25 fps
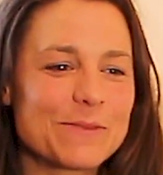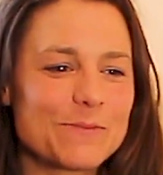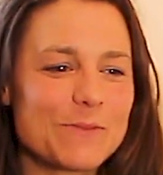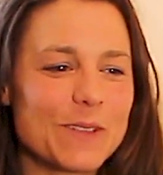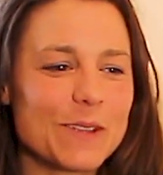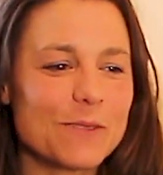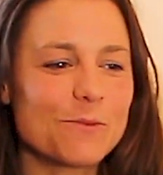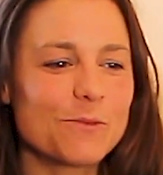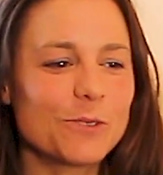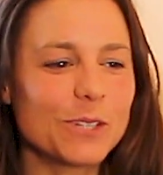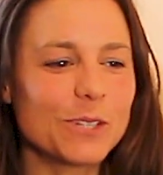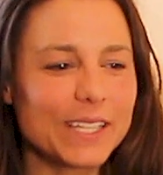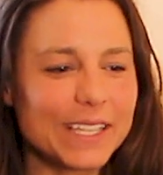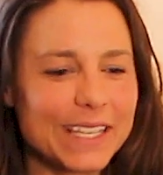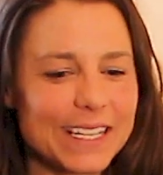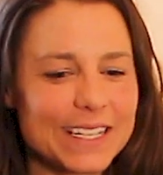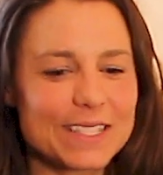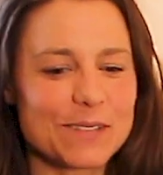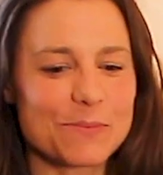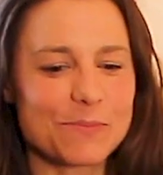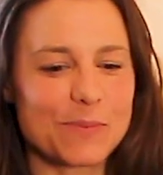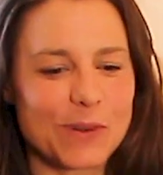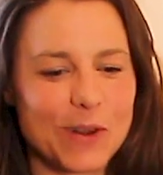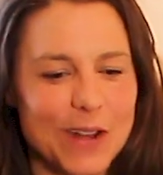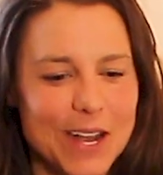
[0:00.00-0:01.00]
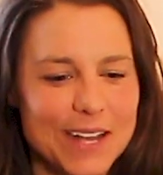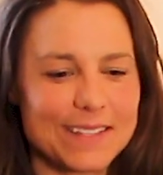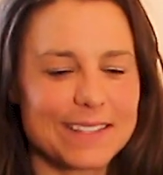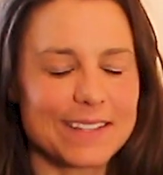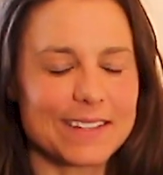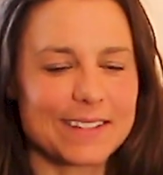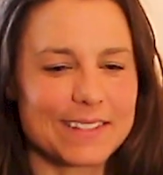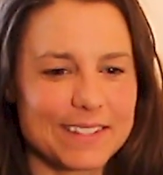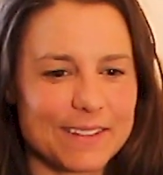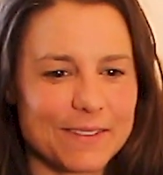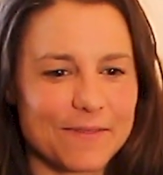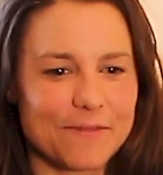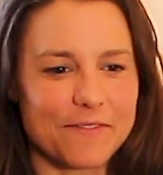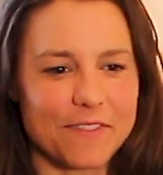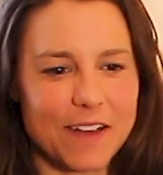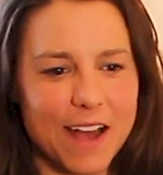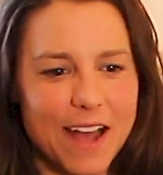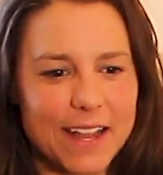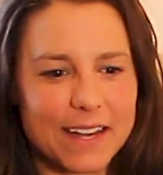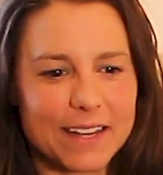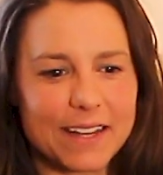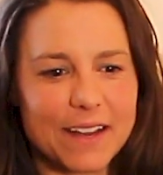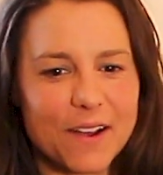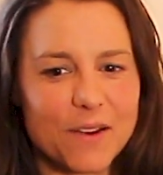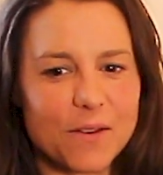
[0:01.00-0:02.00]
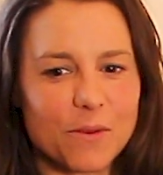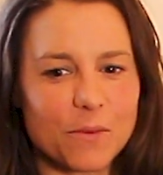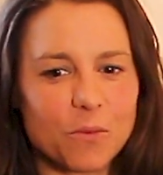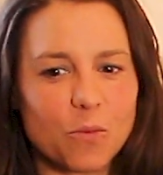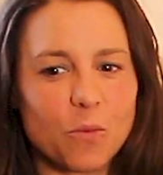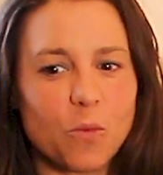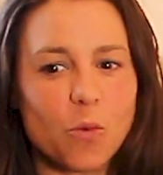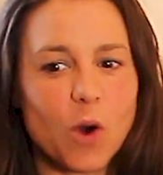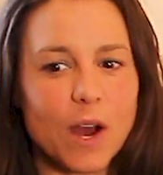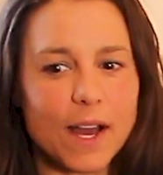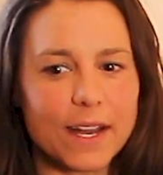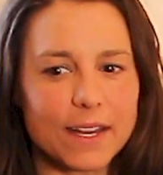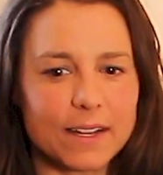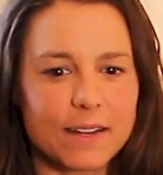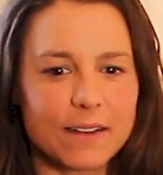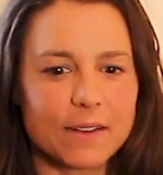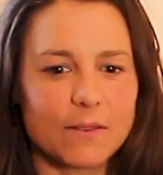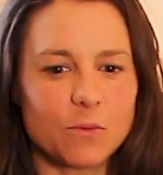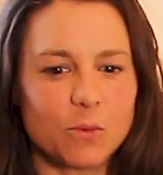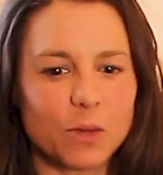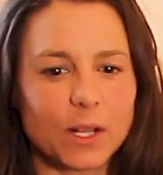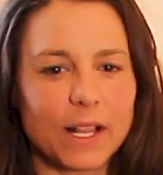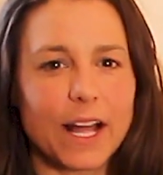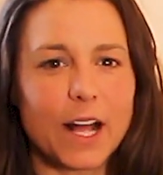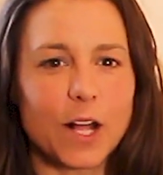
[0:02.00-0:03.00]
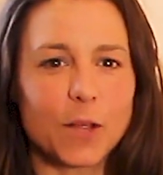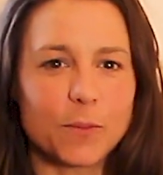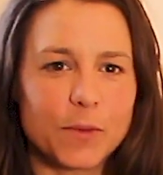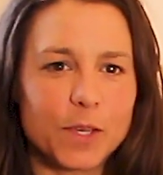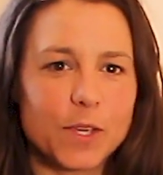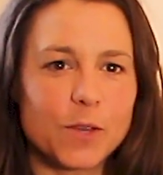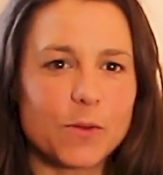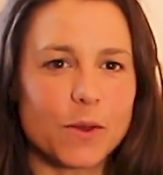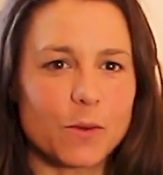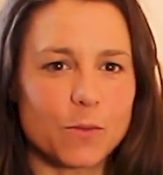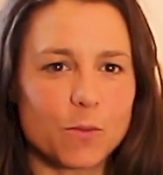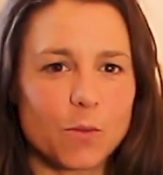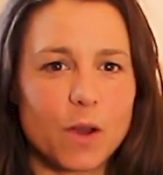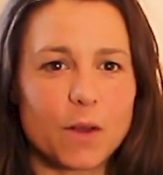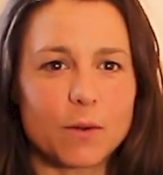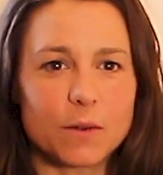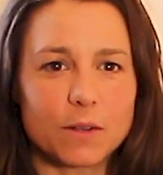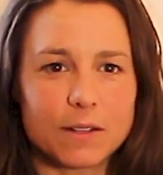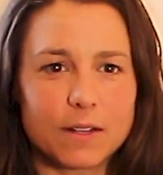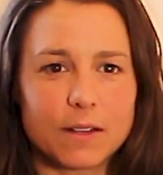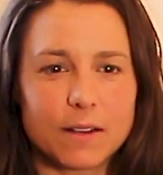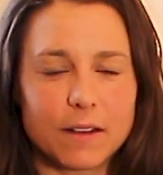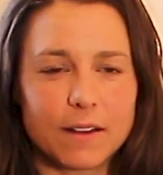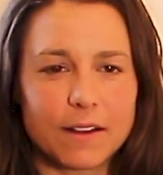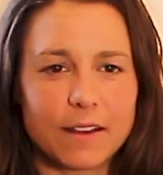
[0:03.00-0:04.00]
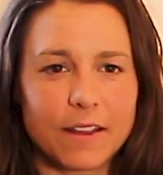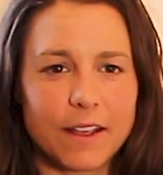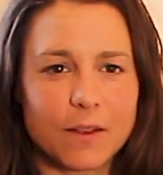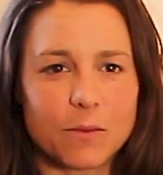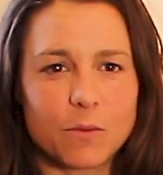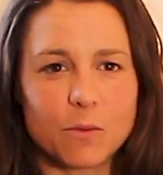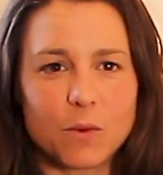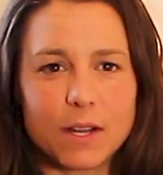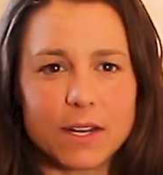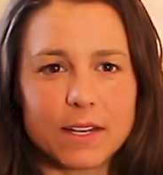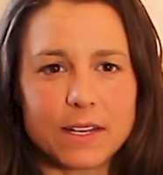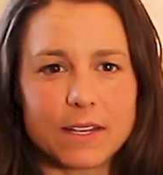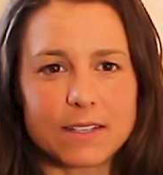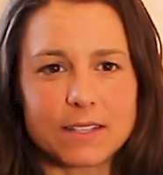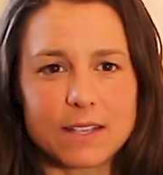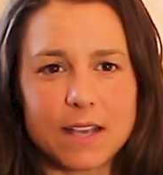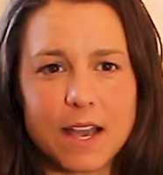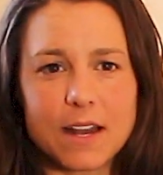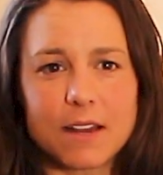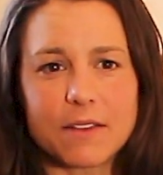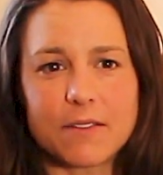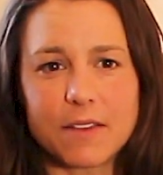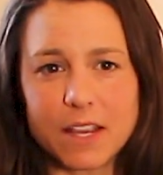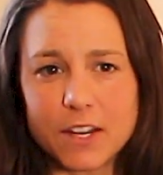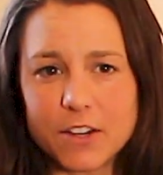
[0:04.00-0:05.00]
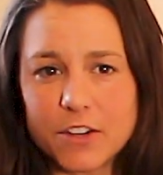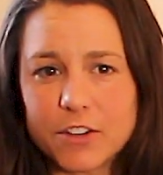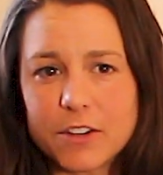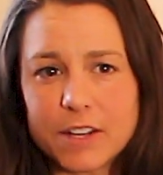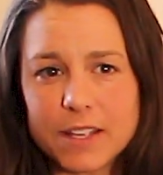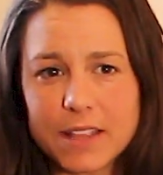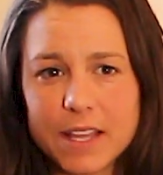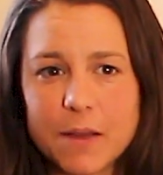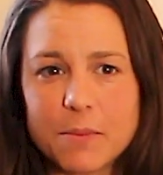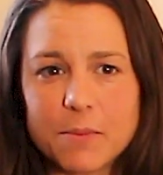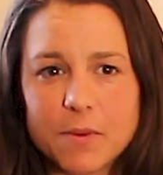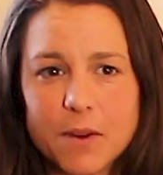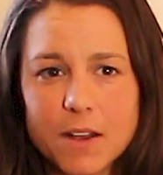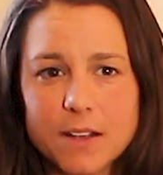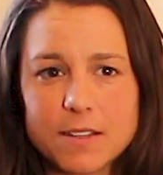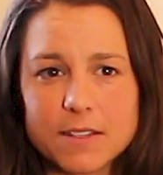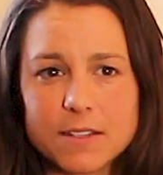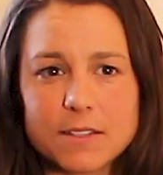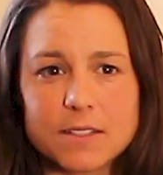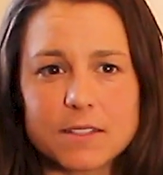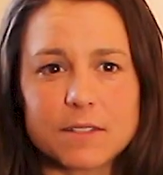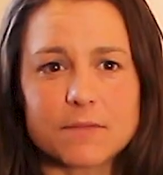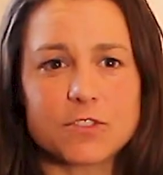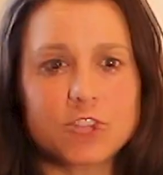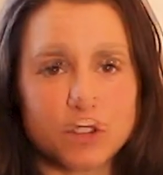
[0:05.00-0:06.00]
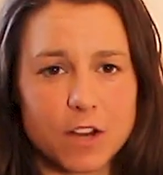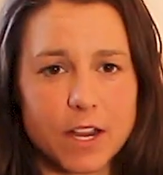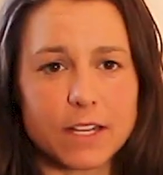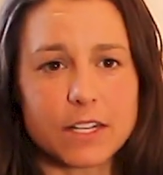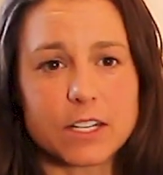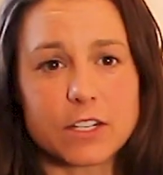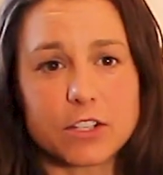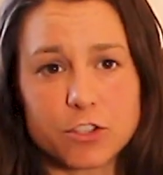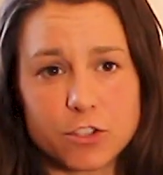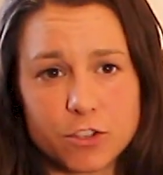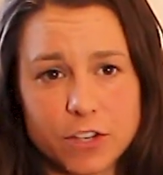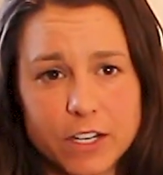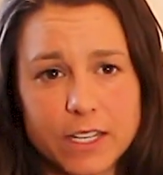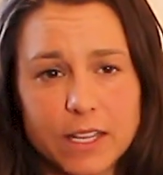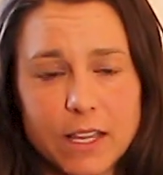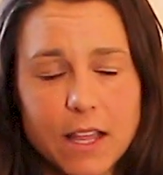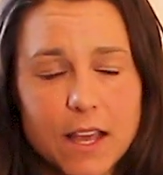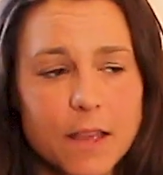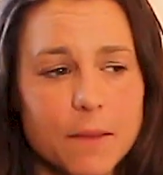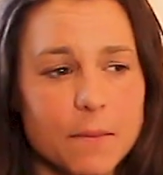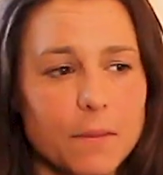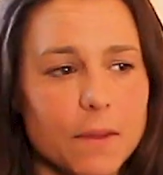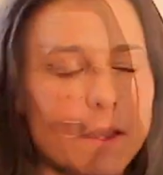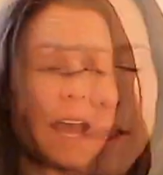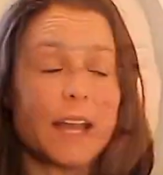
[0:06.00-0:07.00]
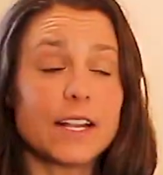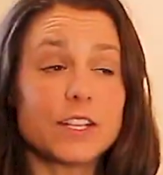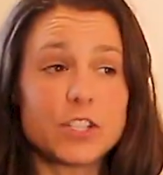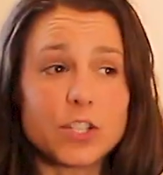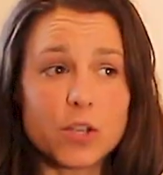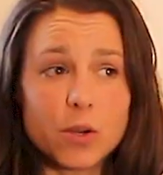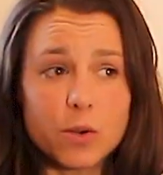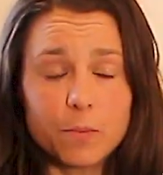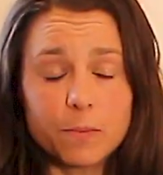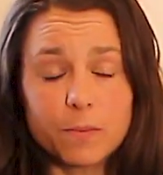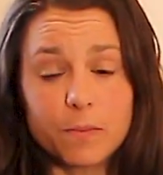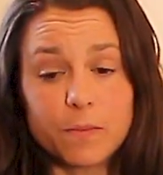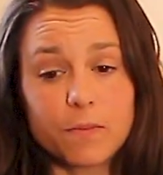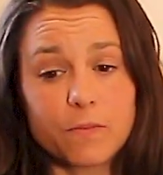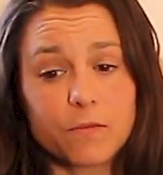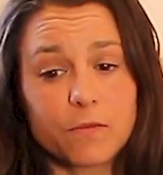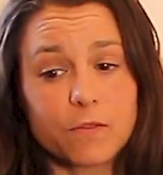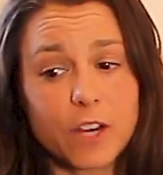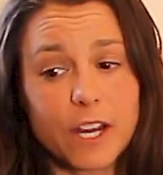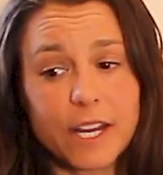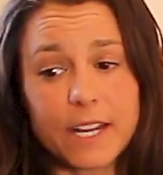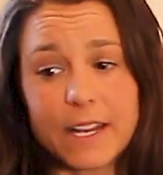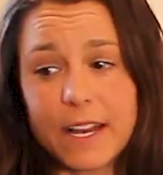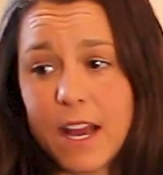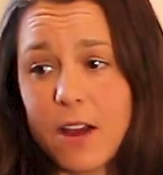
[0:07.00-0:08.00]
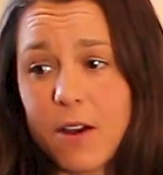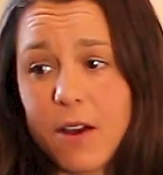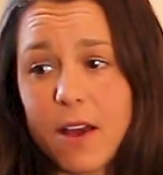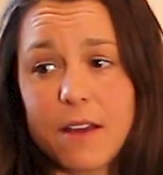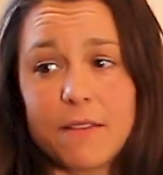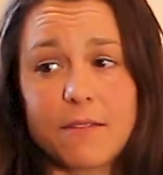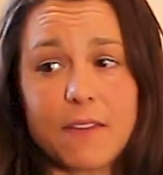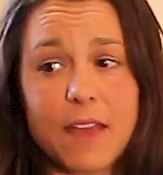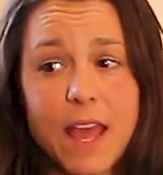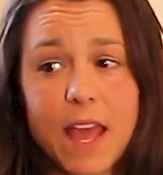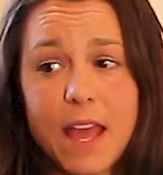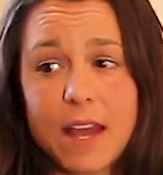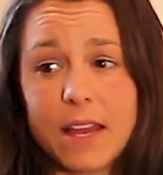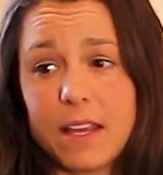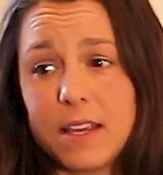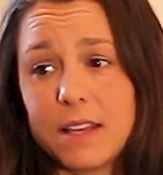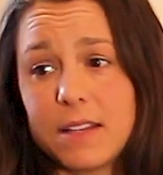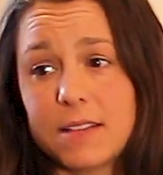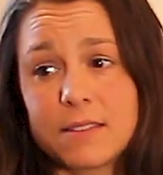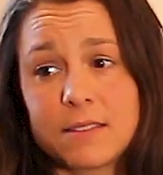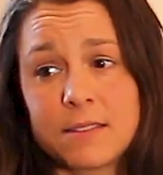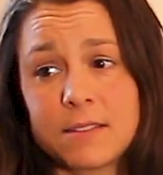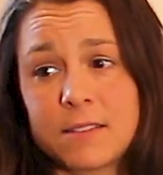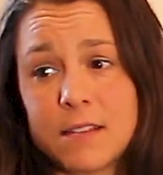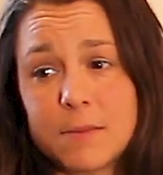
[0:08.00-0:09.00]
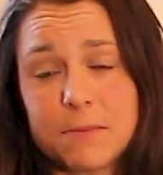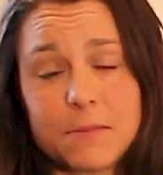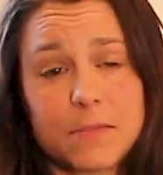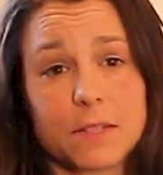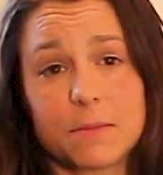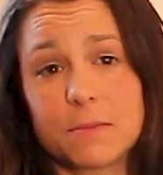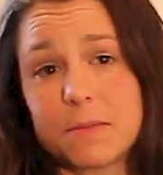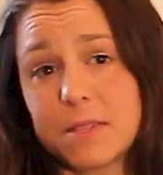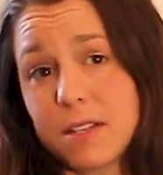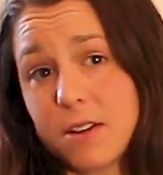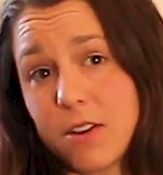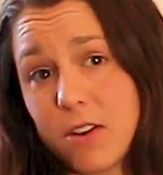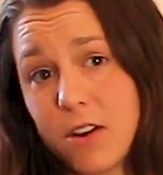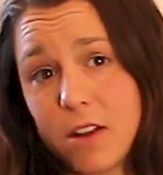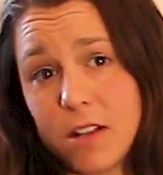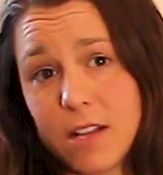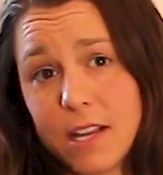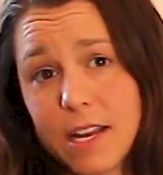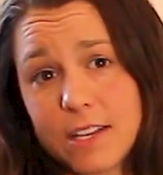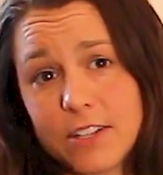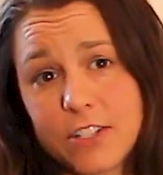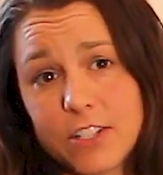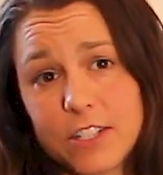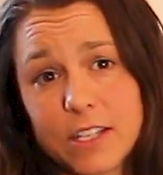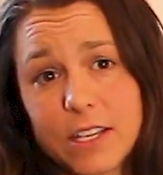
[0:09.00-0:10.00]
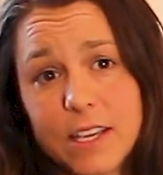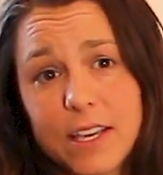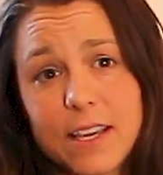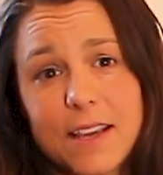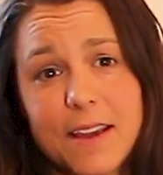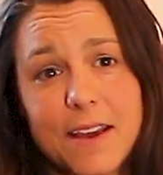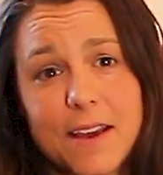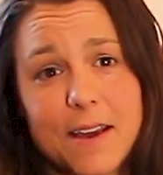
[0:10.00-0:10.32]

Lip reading: It really is a process to find out what will help you and what is kind of hindering that process of trying to treat Lyme. I don't right now have any symptoms at all, actually.